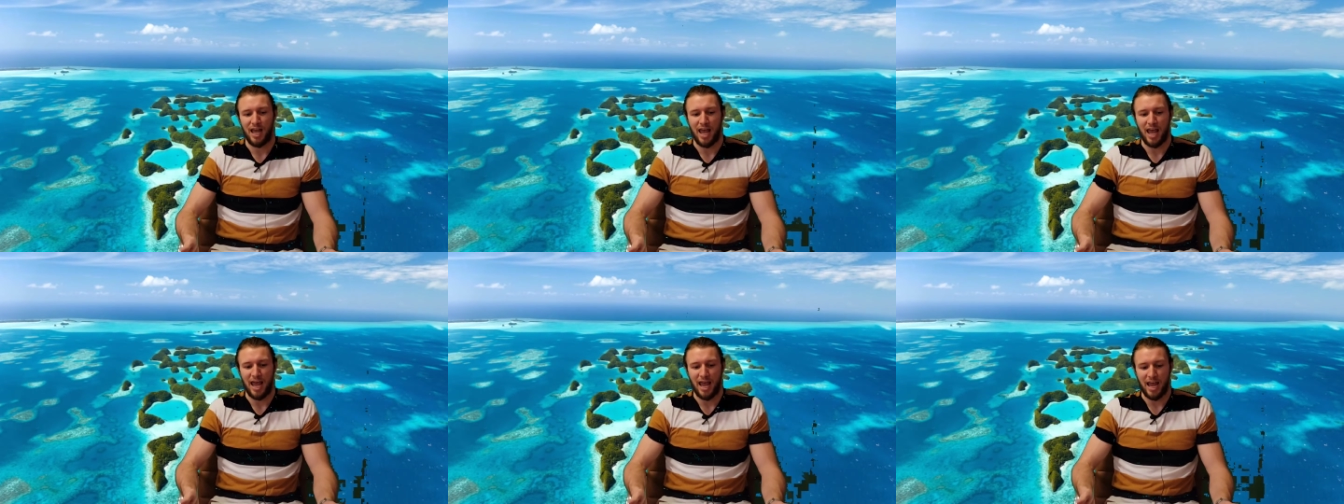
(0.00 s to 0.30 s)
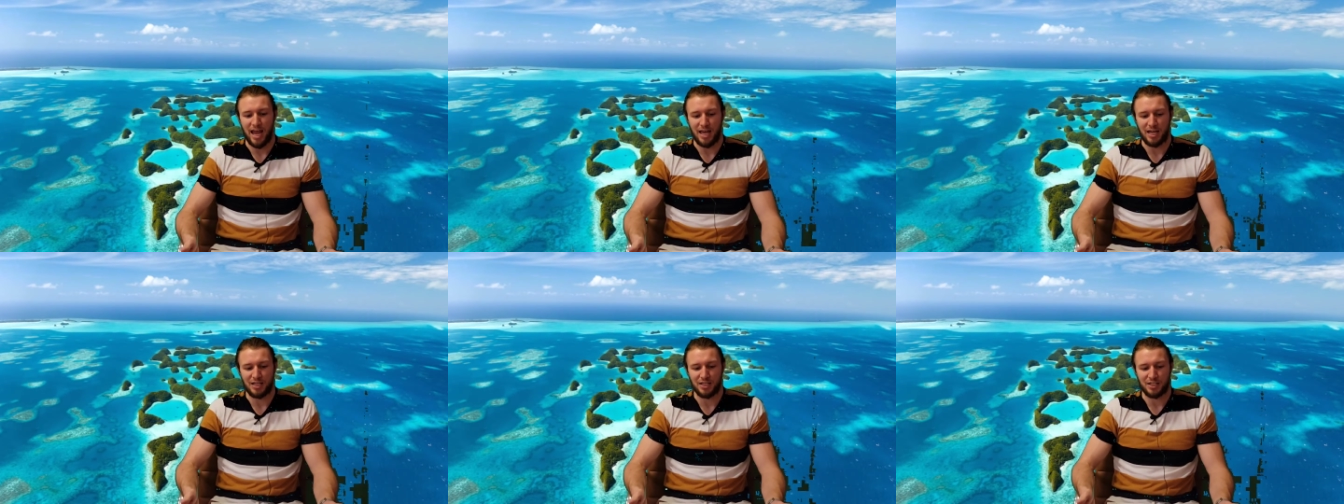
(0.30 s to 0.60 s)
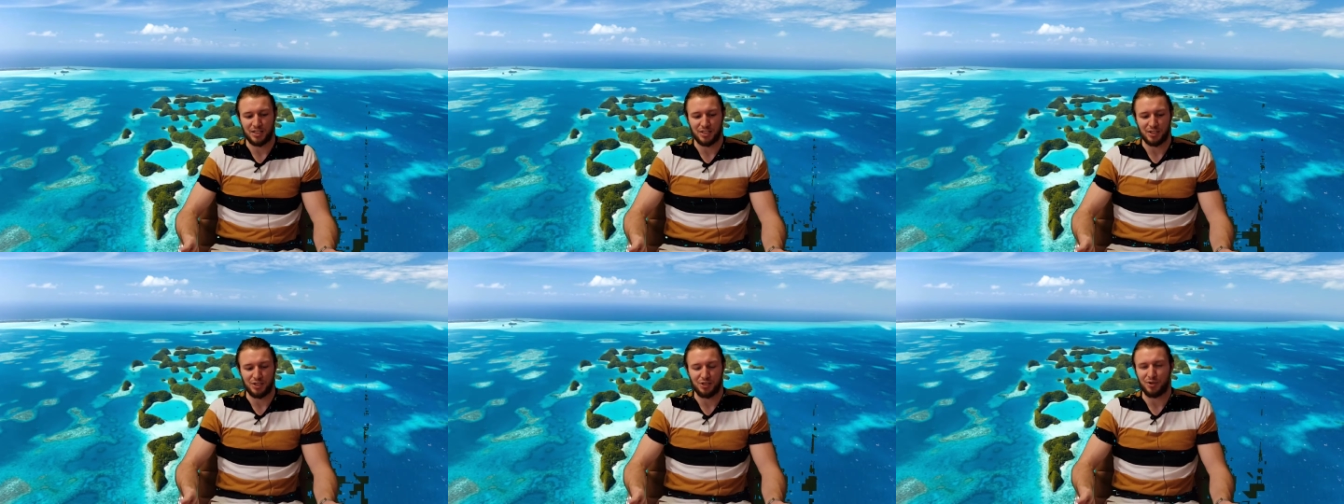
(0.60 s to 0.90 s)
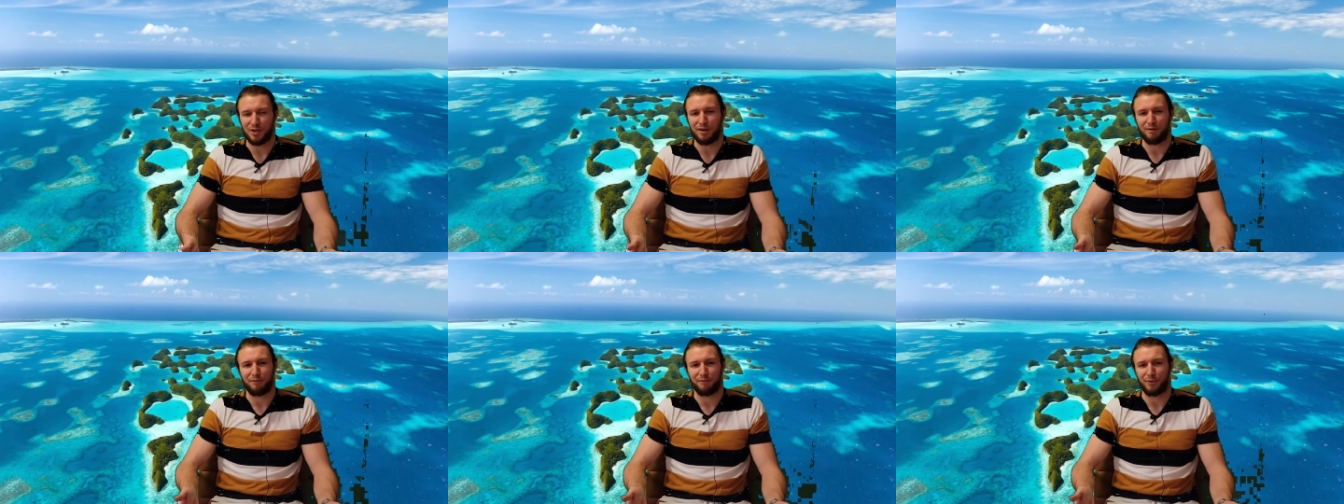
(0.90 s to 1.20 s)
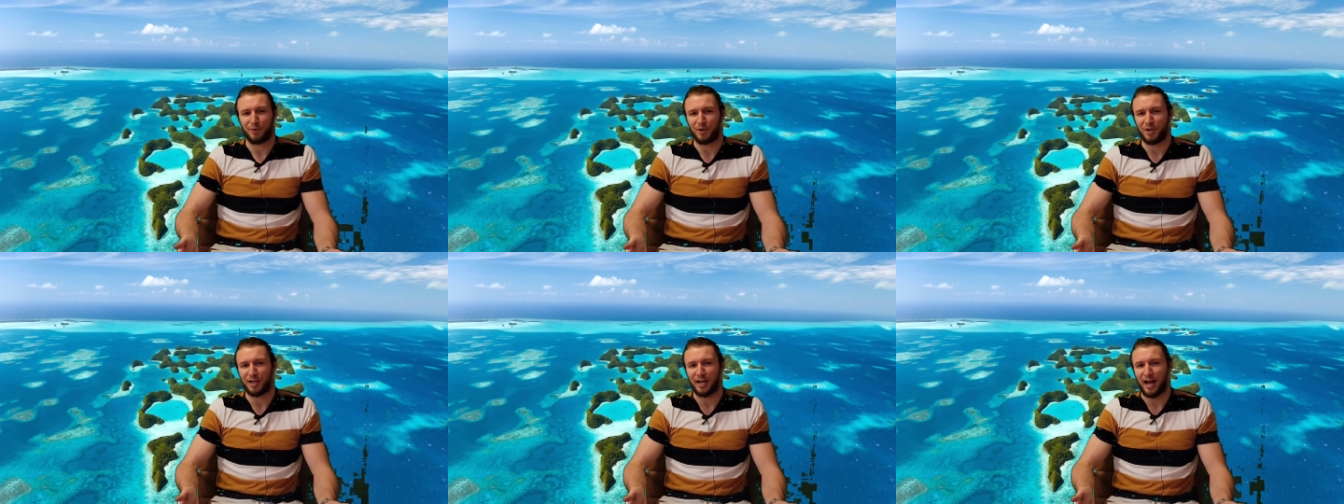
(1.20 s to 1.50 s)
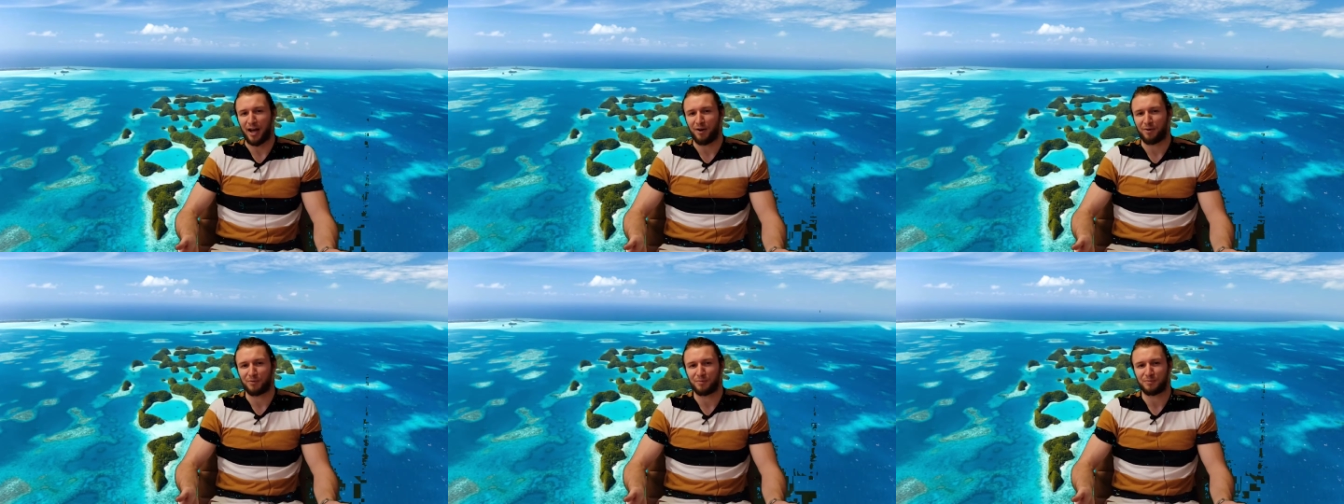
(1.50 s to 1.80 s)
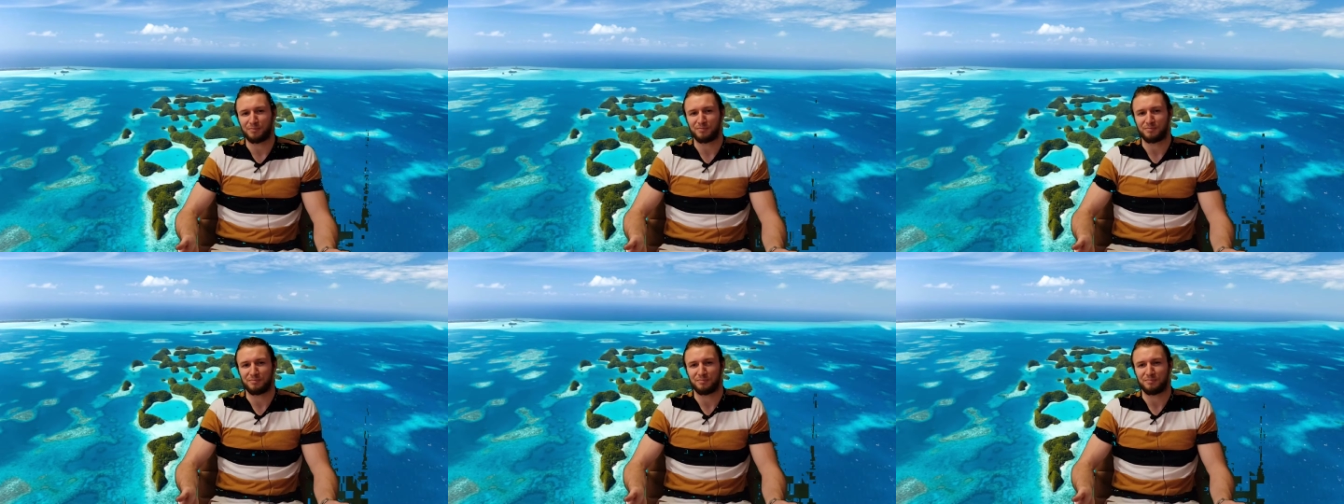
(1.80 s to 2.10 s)
and you get voted
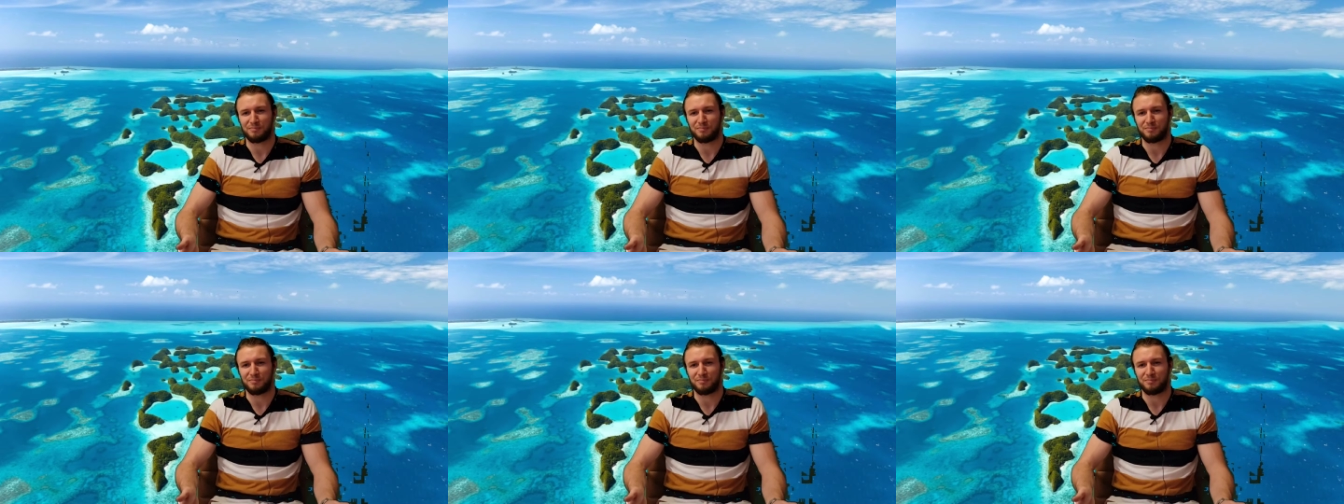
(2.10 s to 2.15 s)
out